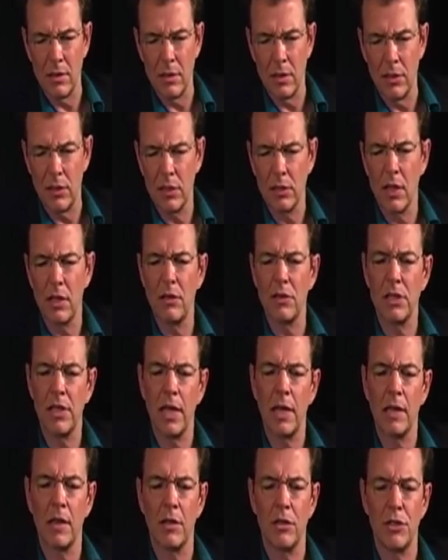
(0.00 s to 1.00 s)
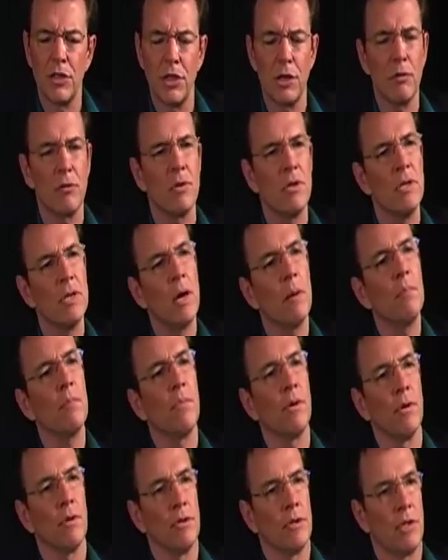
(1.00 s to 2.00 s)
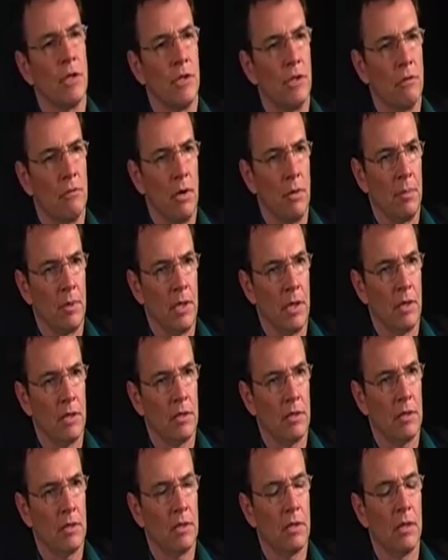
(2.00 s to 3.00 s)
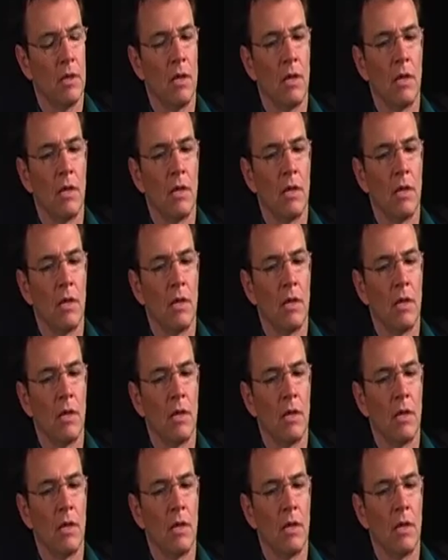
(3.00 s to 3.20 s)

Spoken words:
just understanding the sheer numbers that you're up against.